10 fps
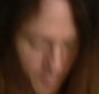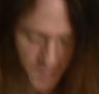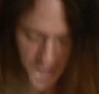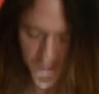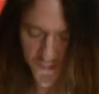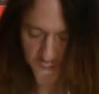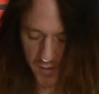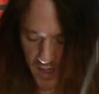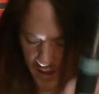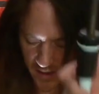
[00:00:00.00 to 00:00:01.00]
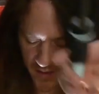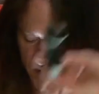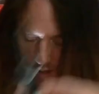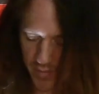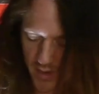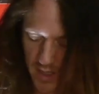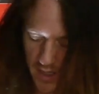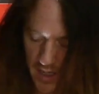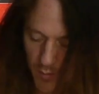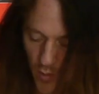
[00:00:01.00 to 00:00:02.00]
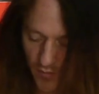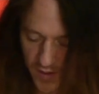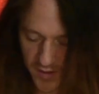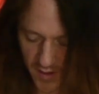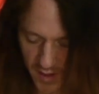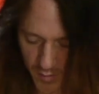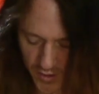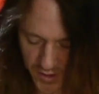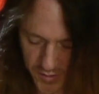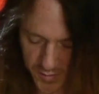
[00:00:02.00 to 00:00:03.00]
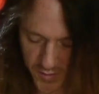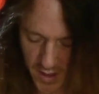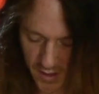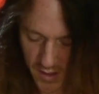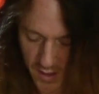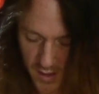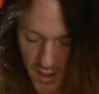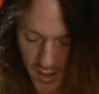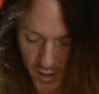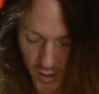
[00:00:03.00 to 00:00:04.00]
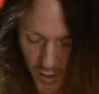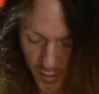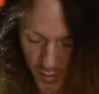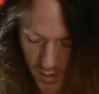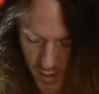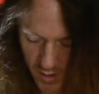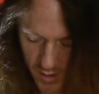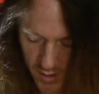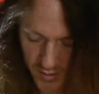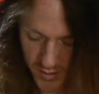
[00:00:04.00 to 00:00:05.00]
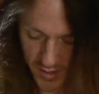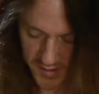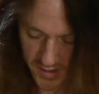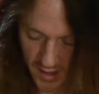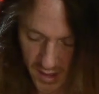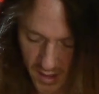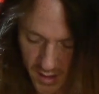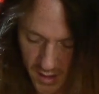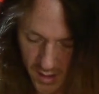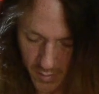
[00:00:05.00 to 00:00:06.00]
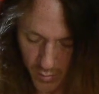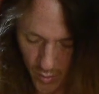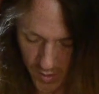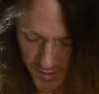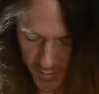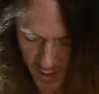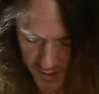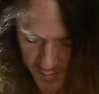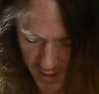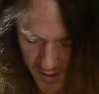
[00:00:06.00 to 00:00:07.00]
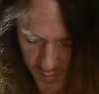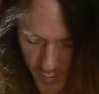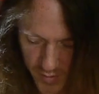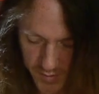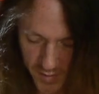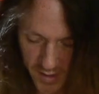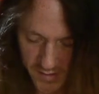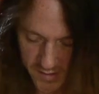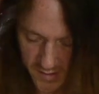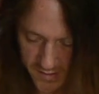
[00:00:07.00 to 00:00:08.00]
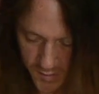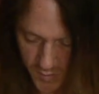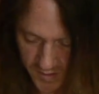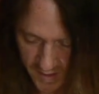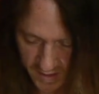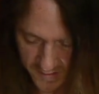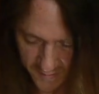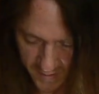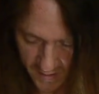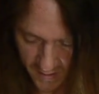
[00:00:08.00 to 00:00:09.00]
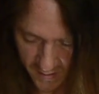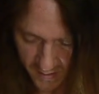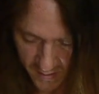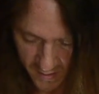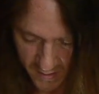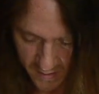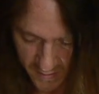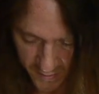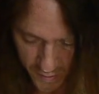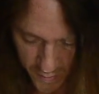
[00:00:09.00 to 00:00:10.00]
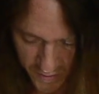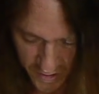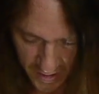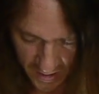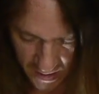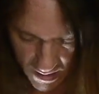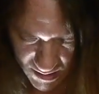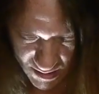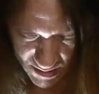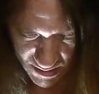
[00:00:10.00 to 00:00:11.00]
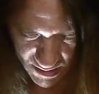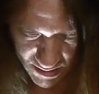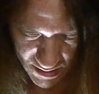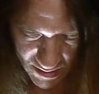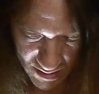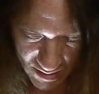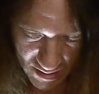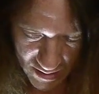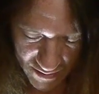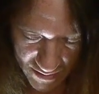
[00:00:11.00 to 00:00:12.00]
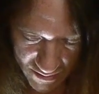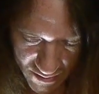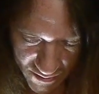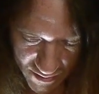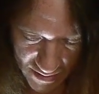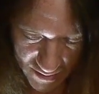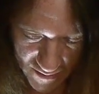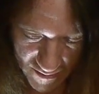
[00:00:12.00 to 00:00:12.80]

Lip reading: 2 spot on that pot, and move it to the number 2 spot on our new trusty Bourns pots. Man, these Bourns pots look so much nicer in here. They're new and shiny, and they look great.